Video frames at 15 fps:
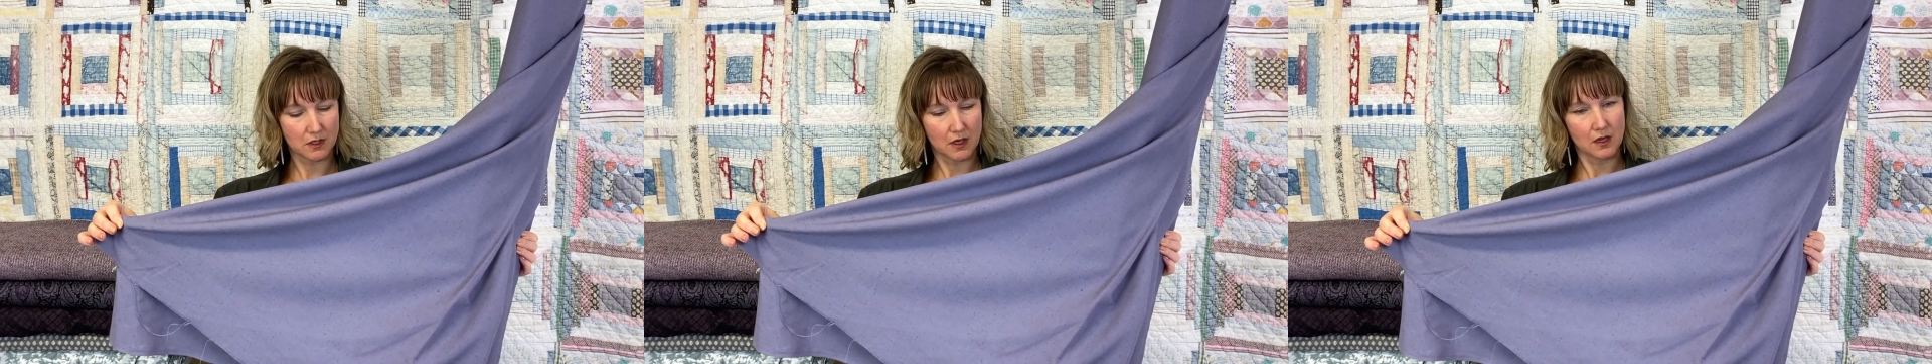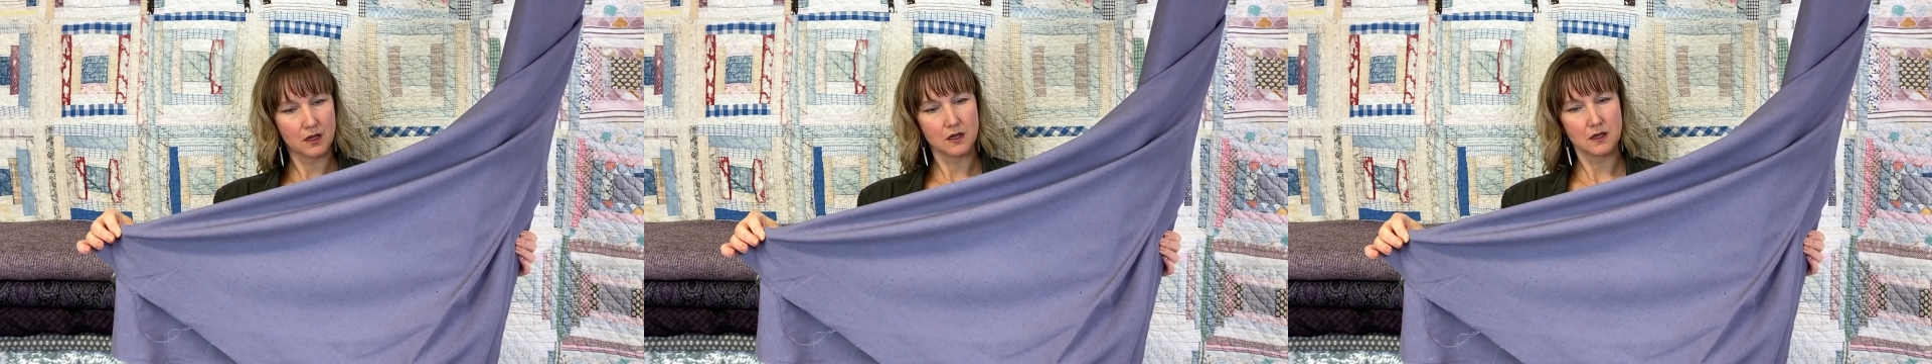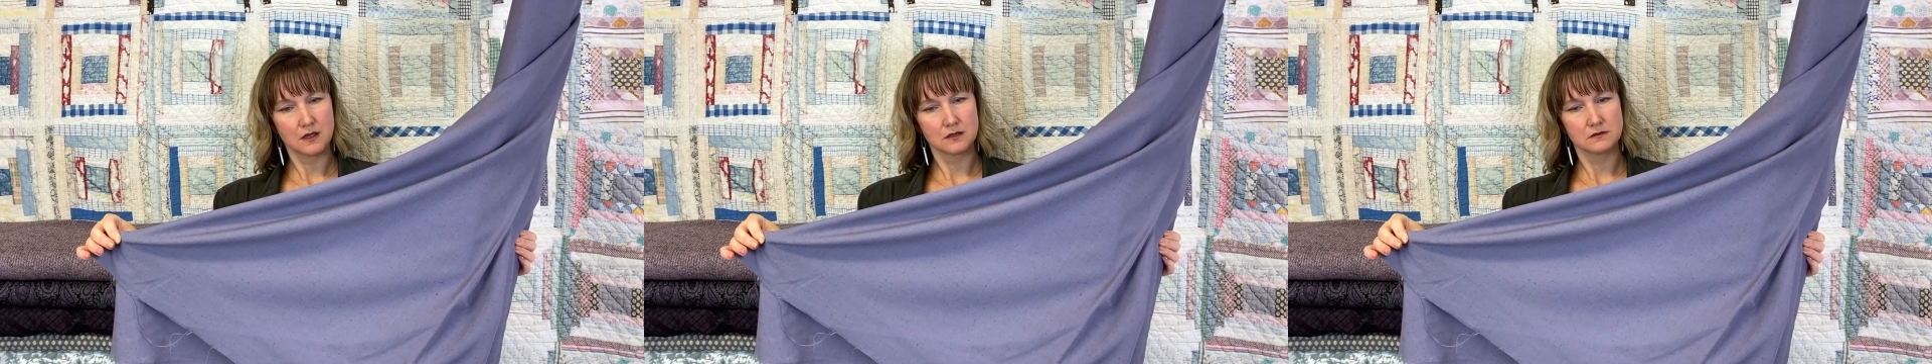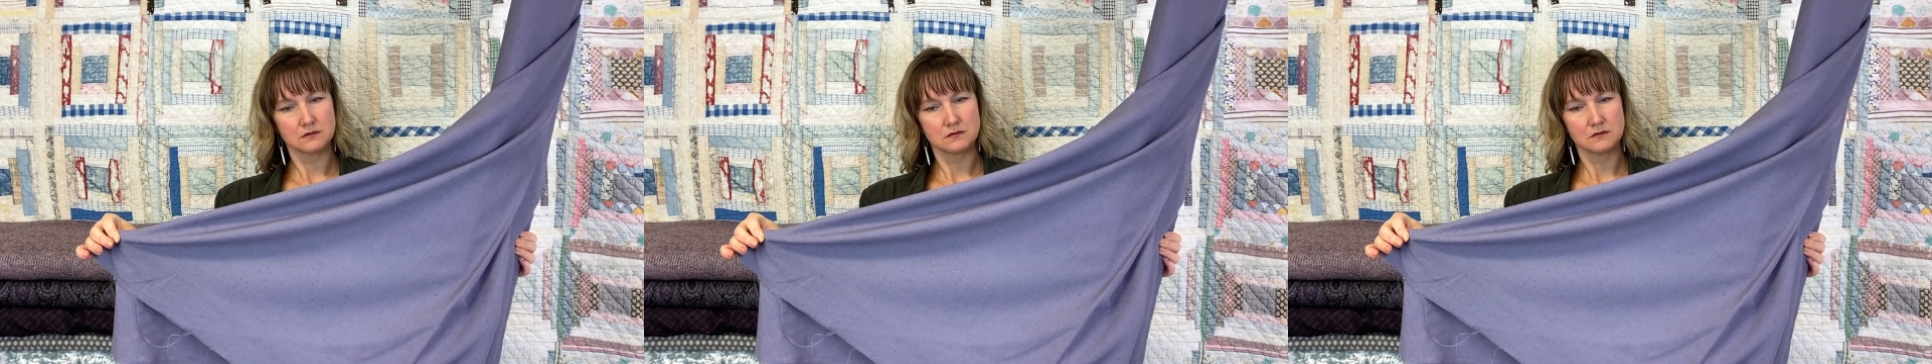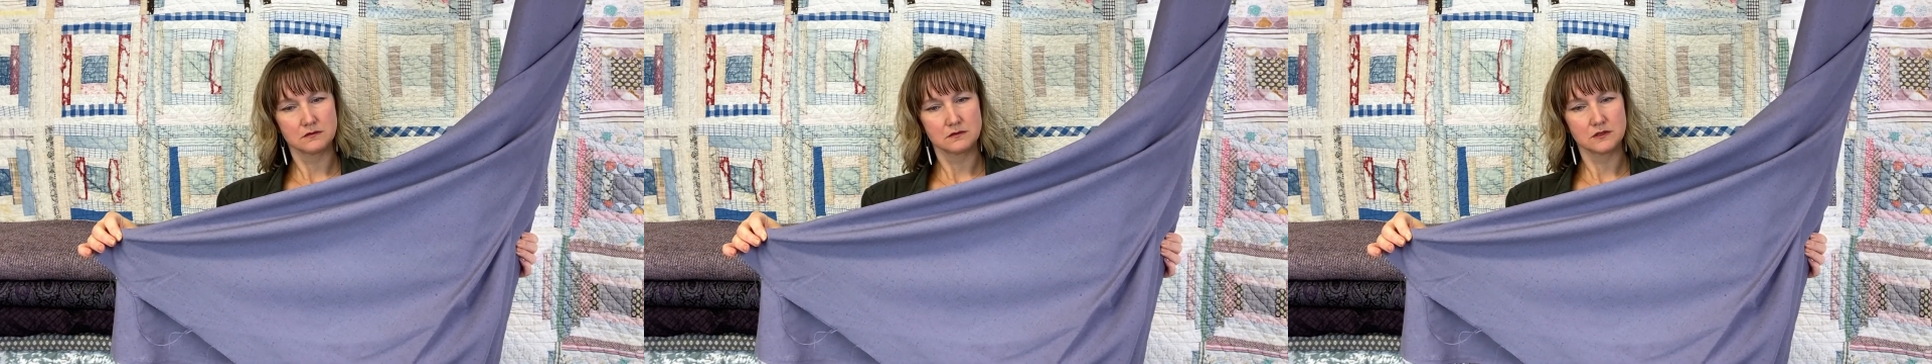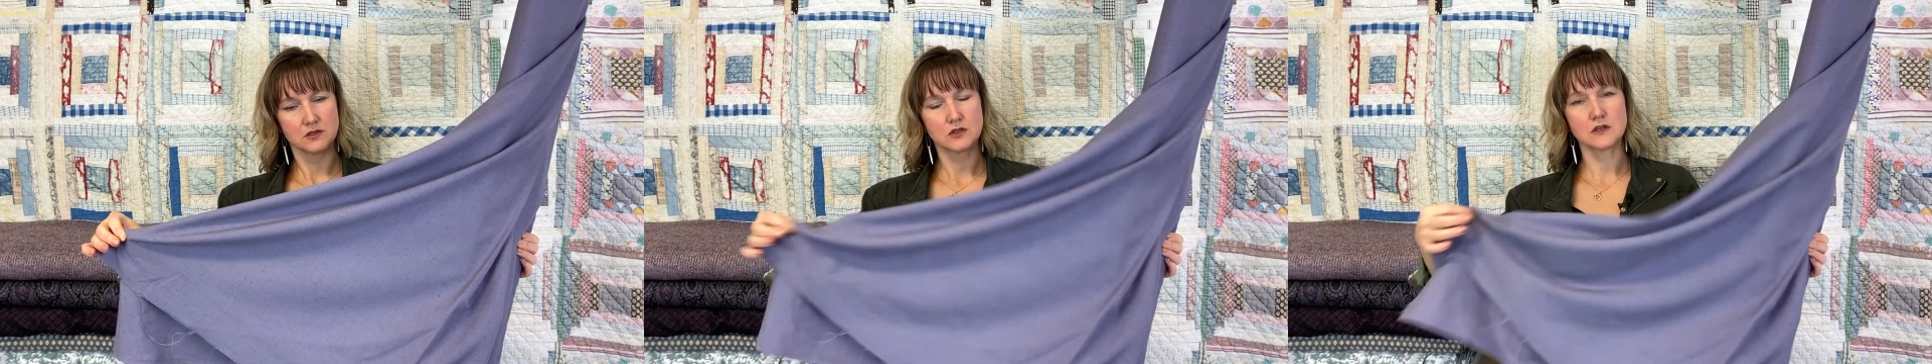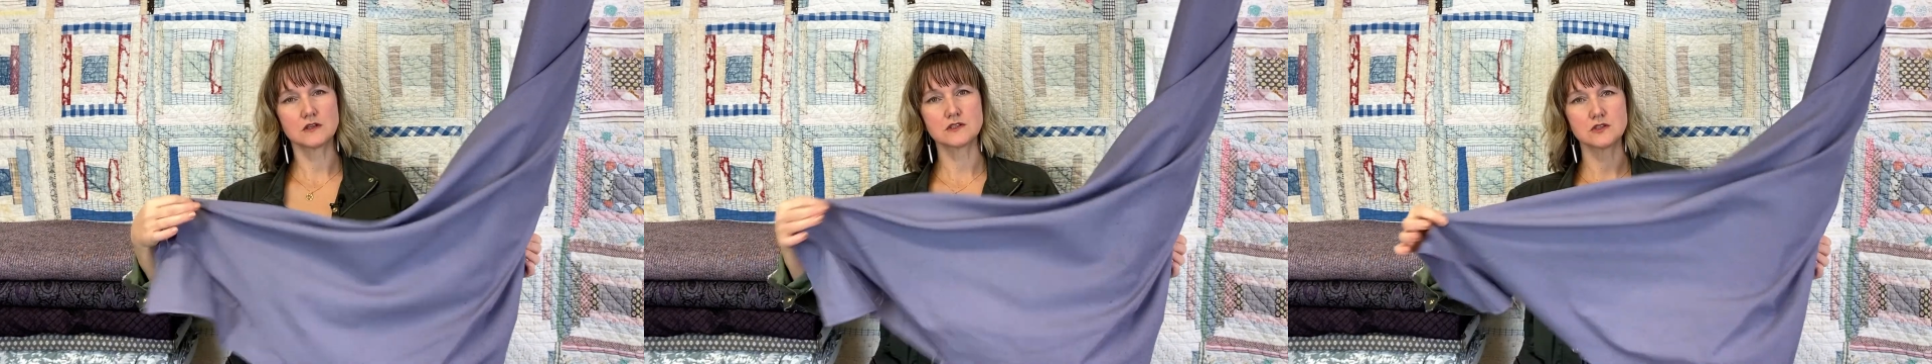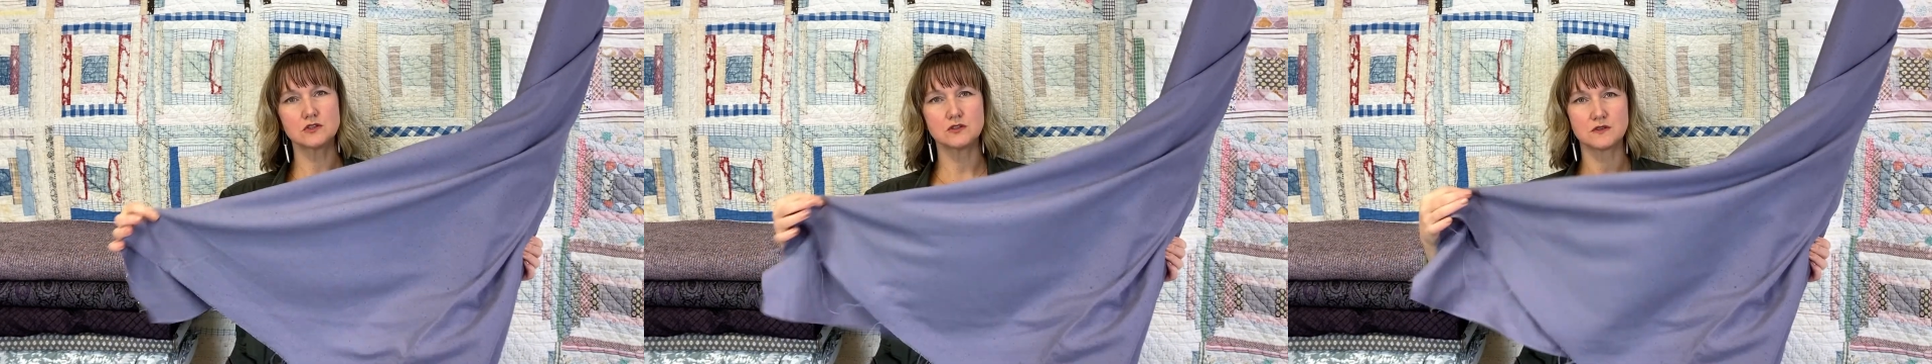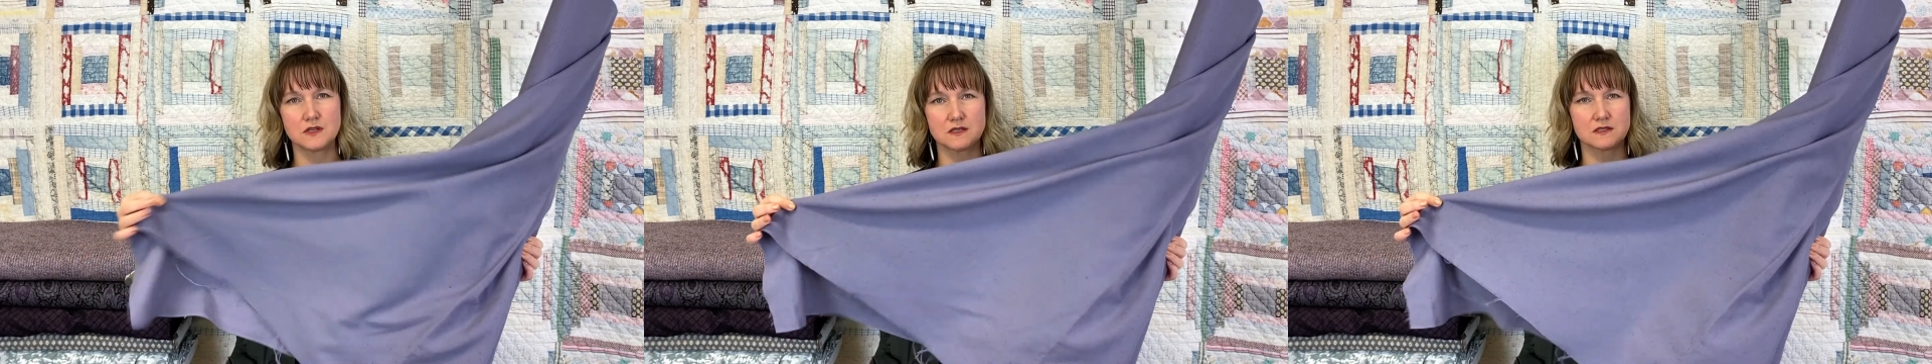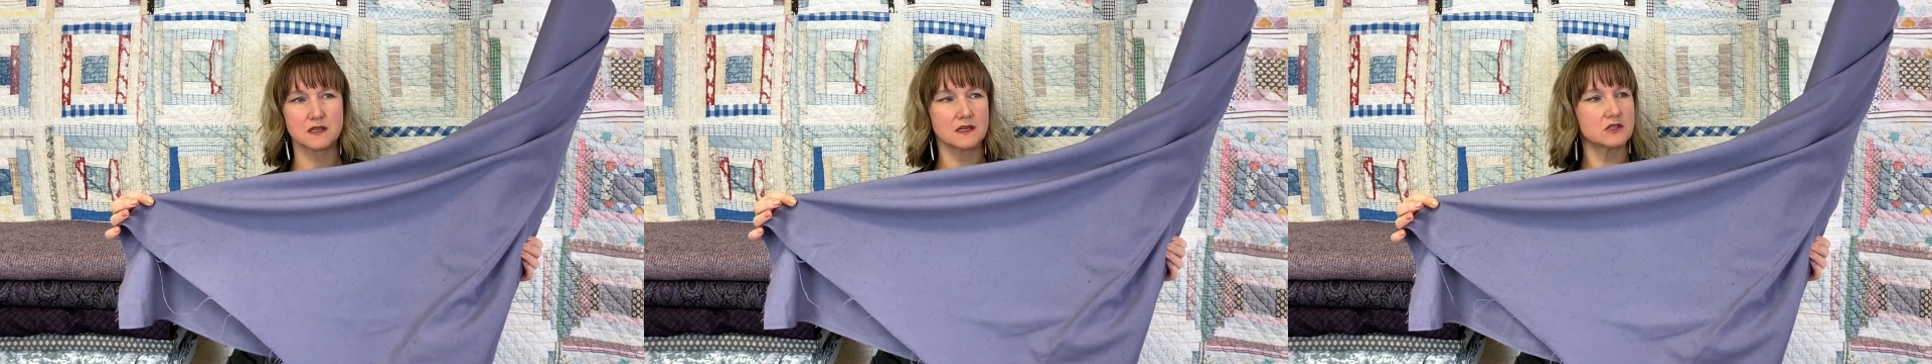You could also do
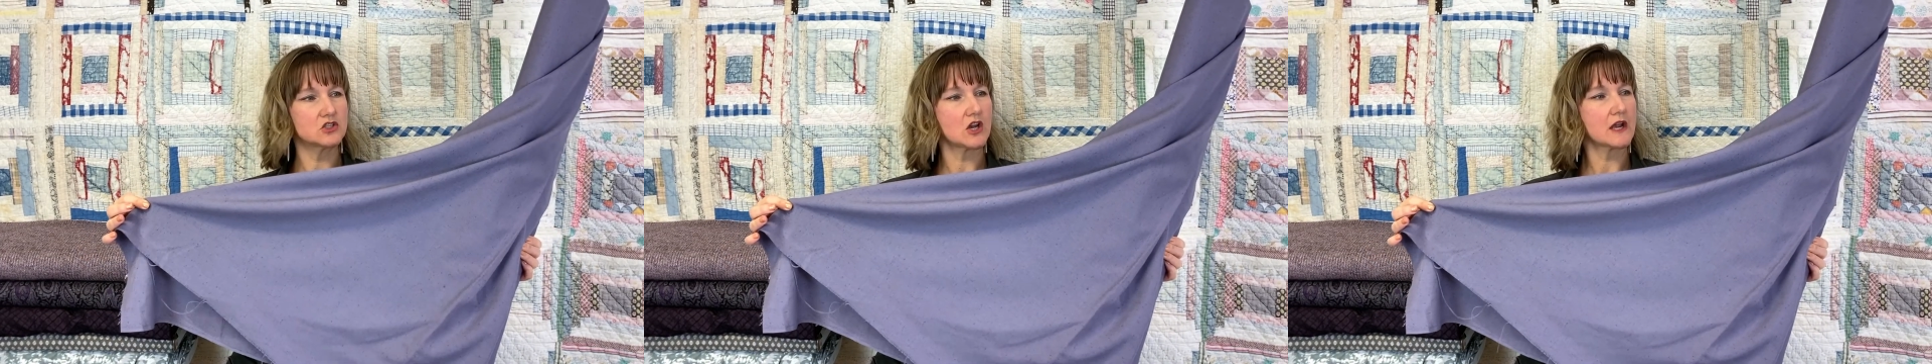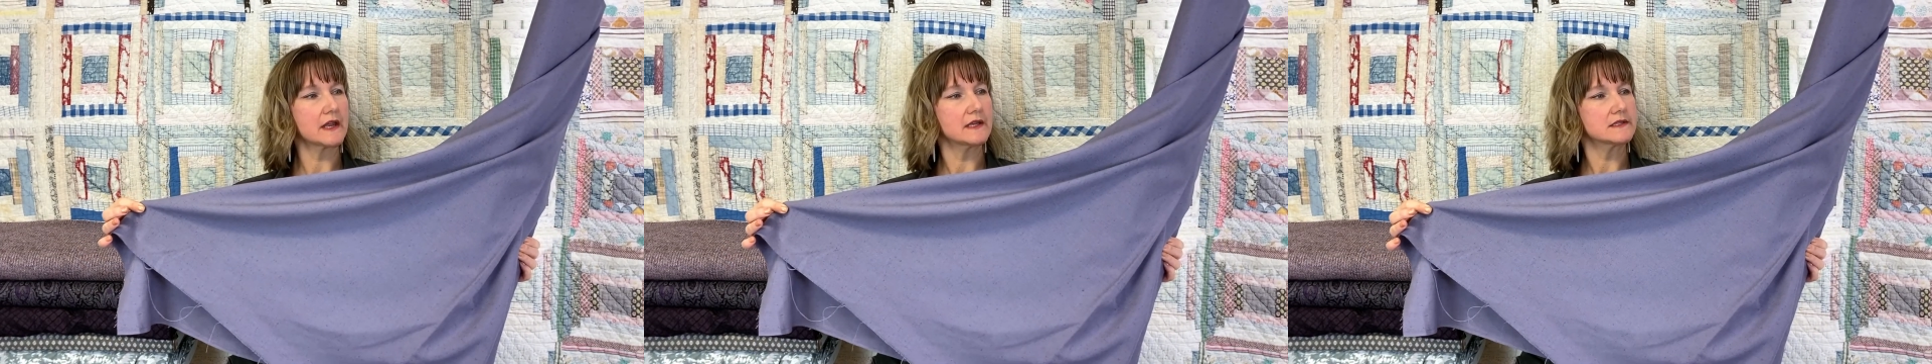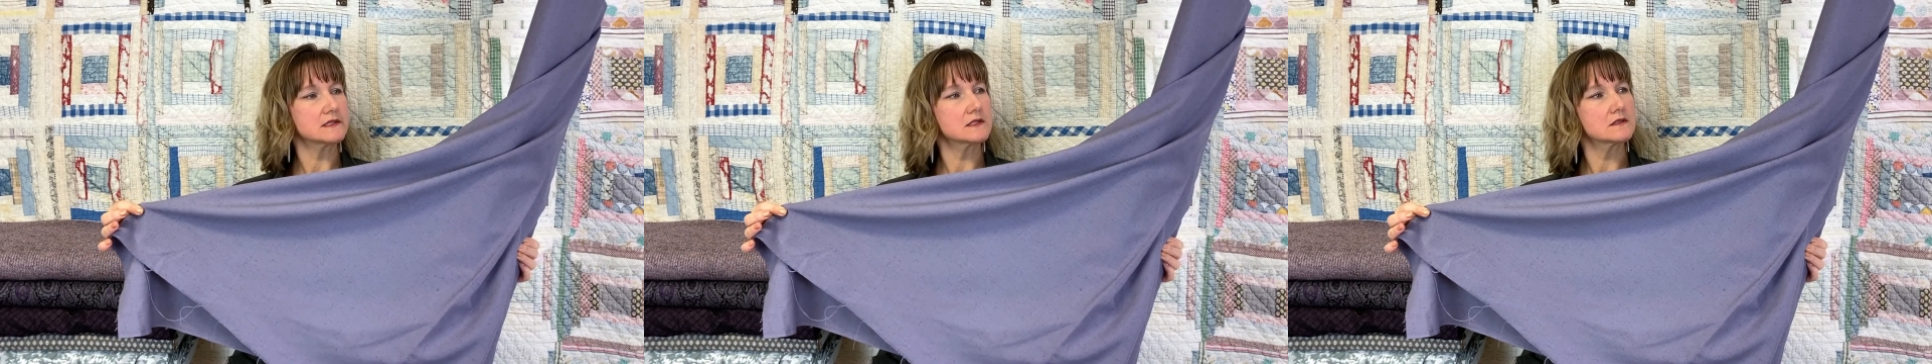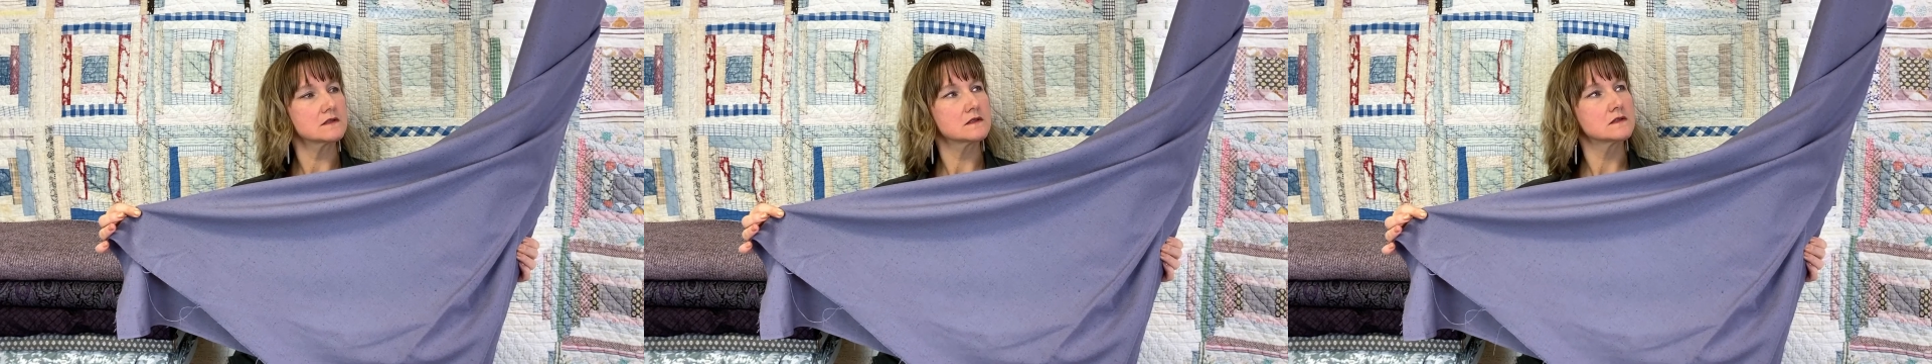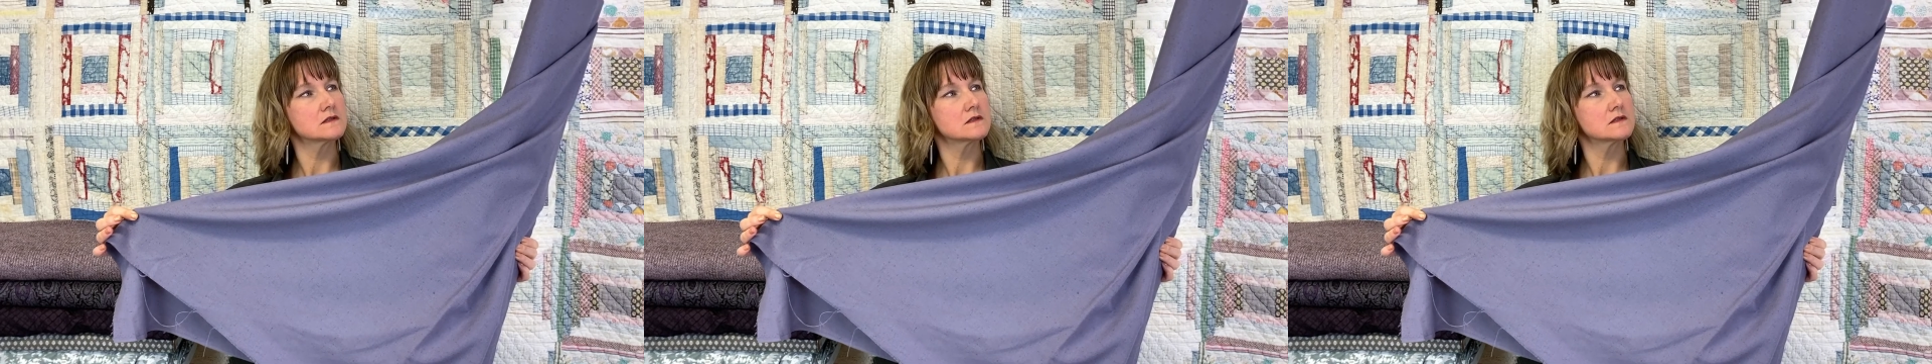things like jackets